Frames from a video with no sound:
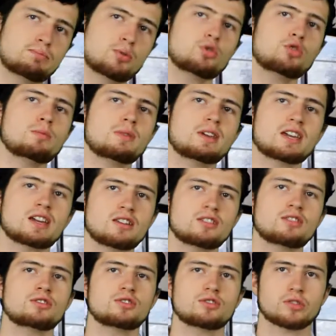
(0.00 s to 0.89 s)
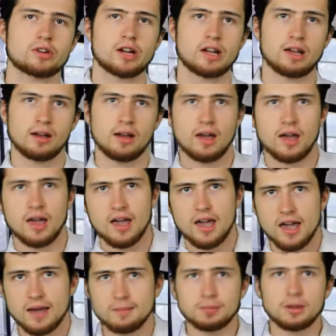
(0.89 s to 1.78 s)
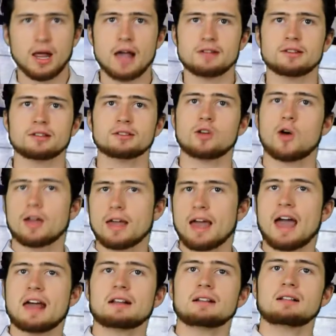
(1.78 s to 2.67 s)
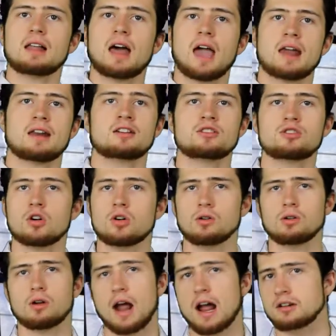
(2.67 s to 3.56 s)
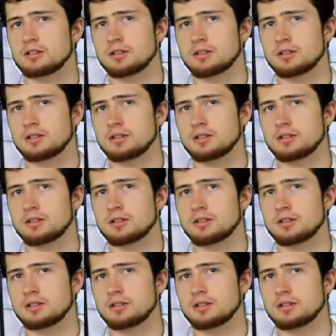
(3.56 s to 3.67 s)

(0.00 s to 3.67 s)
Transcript: booming industry. In places like Adelaide and Donga,